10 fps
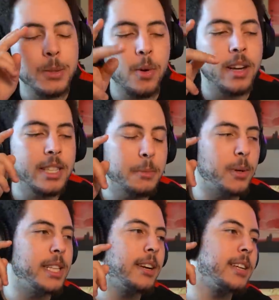Squad? It's your boy
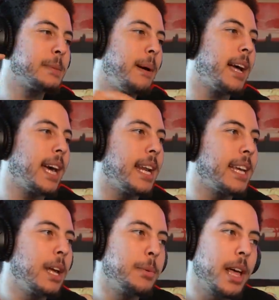Darius back at it
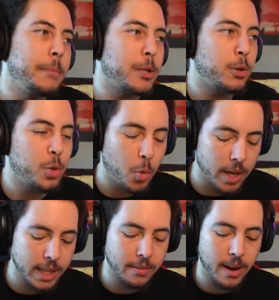again with episode
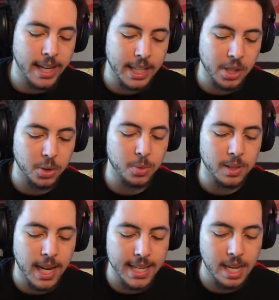20 of Q.
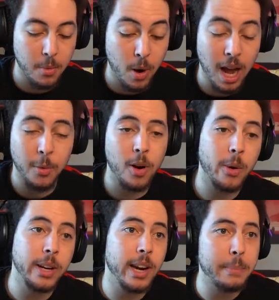Last that wow, we're
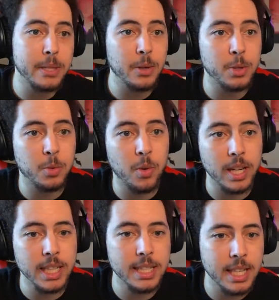already on episode
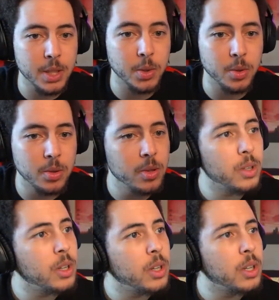20. Is that true?
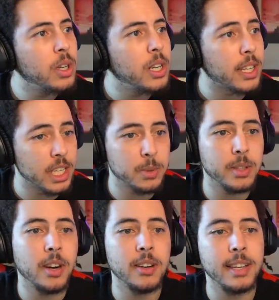Yes, we
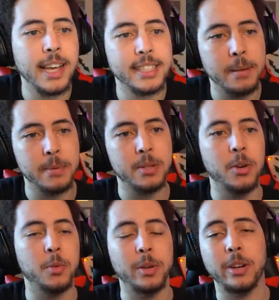are. Last
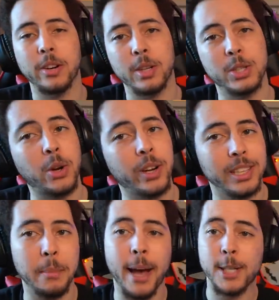episode, we are starting
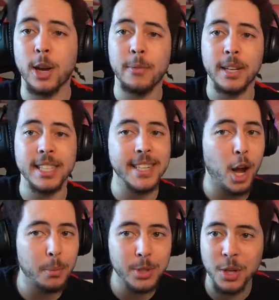the match off against
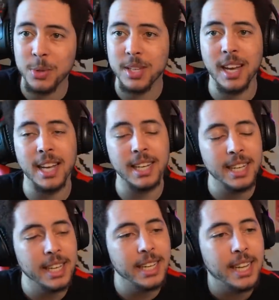Aoba
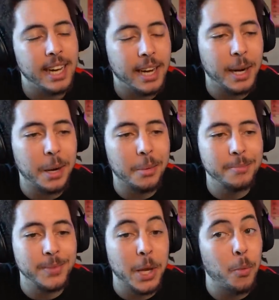Josai.
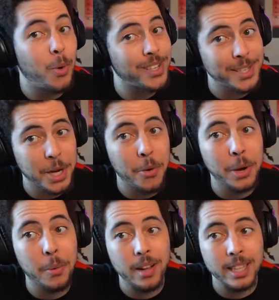Um, it wasn't
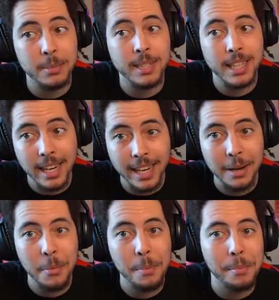going well at the
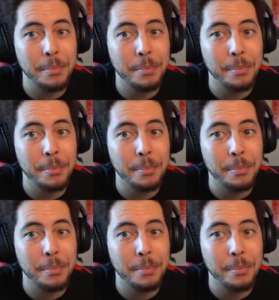beginning,